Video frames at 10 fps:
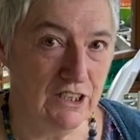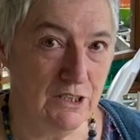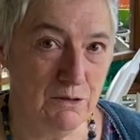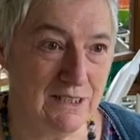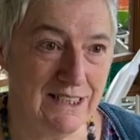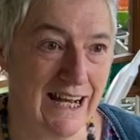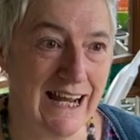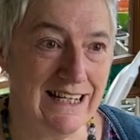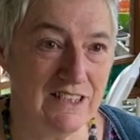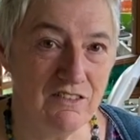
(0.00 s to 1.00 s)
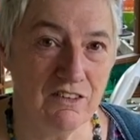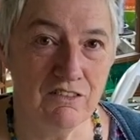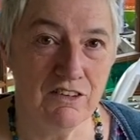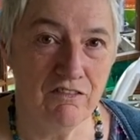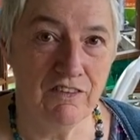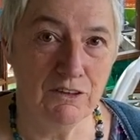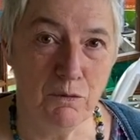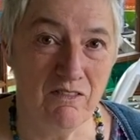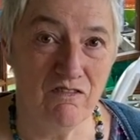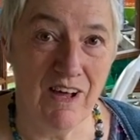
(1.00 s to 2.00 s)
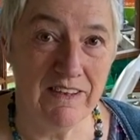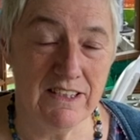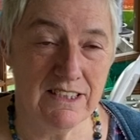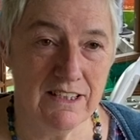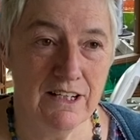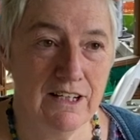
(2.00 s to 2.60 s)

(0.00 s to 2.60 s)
use today is filled with feathers.